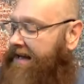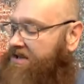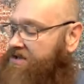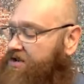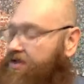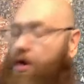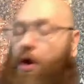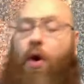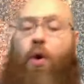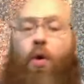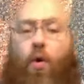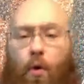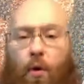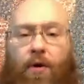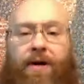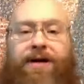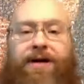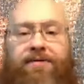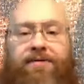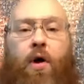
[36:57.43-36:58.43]
the
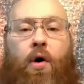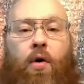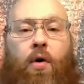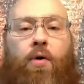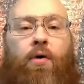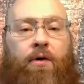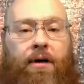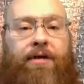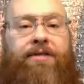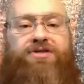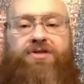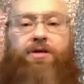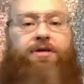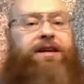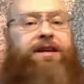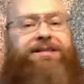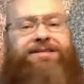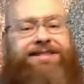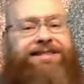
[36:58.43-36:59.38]
Lord of the whole earth. So there's